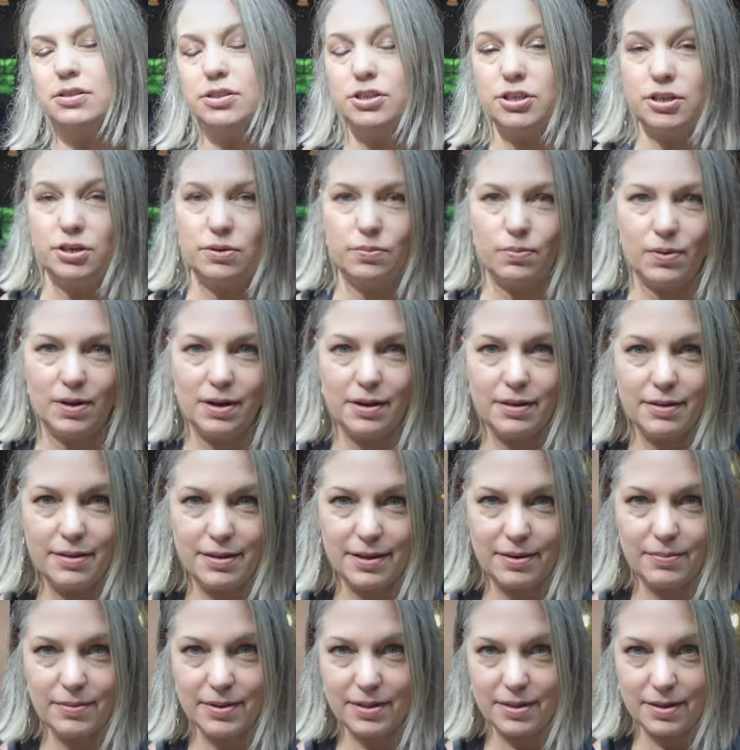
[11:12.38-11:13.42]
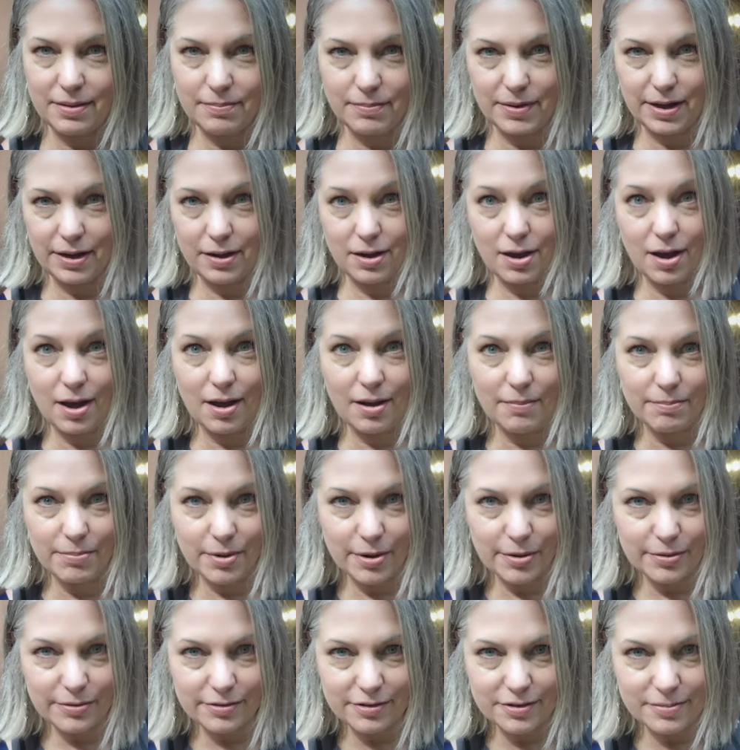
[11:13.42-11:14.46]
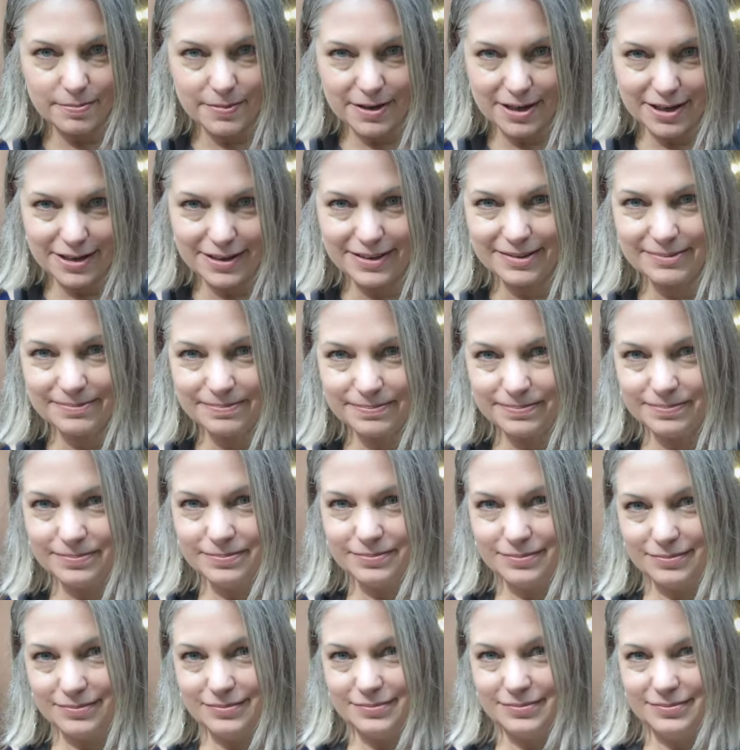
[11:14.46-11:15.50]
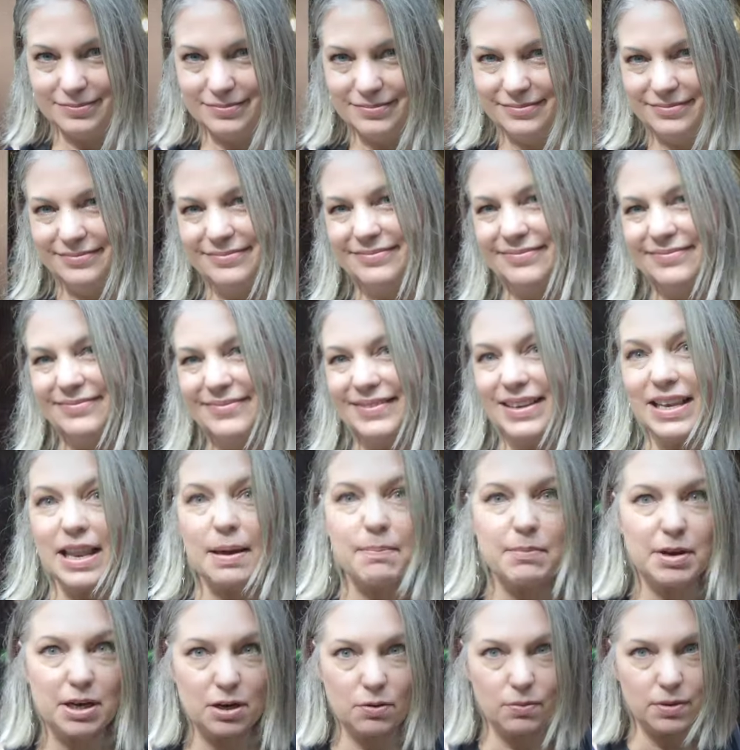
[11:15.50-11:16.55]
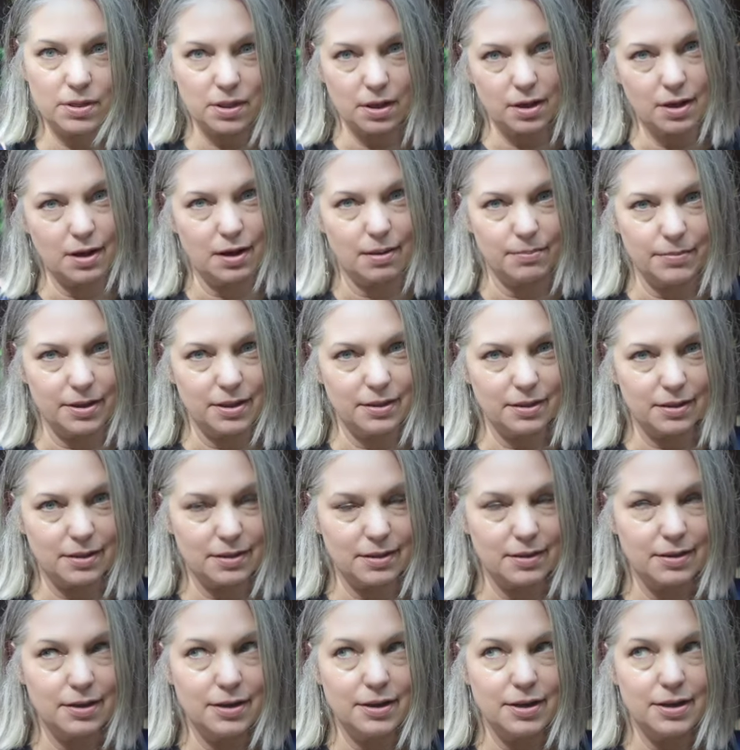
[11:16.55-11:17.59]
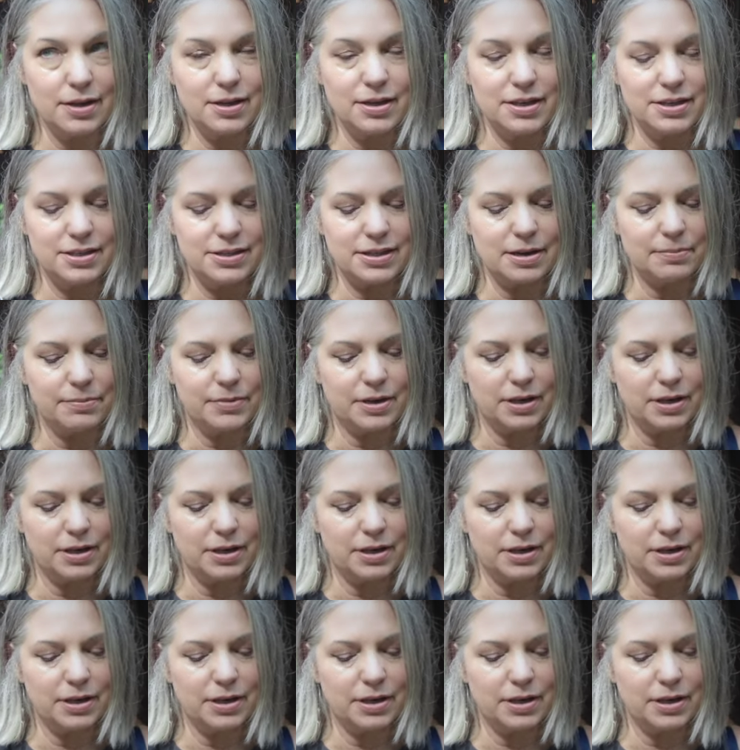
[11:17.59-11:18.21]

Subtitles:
Do you want to see what's in my compost bin? Let me know in the comments down